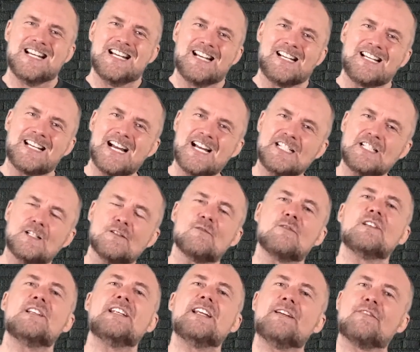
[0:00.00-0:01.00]
kind of
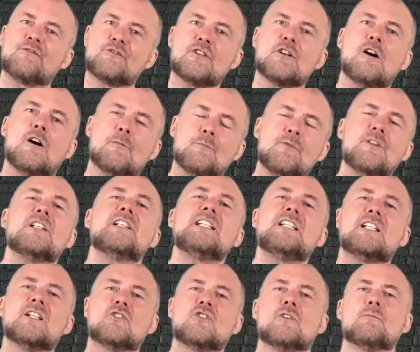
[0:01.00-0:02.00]
lift up the
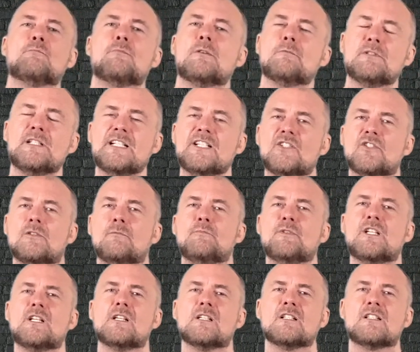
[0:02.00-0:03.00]
leadership population
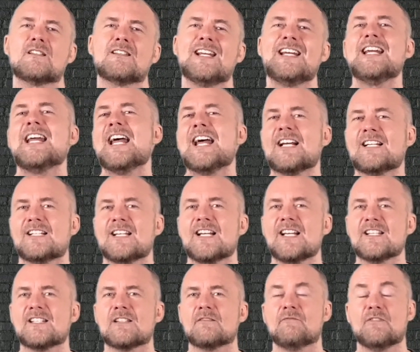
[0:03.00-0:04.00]
because they act
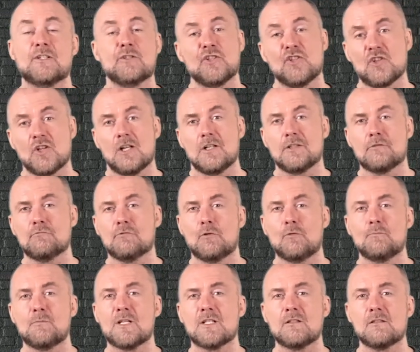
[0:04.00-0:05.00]
as very solid role
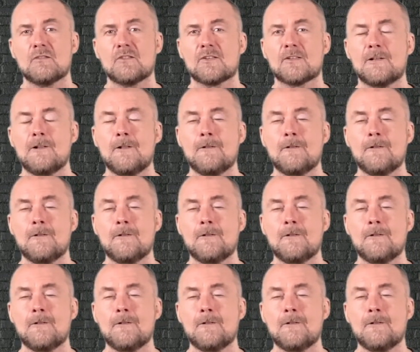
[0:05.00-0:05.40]
models.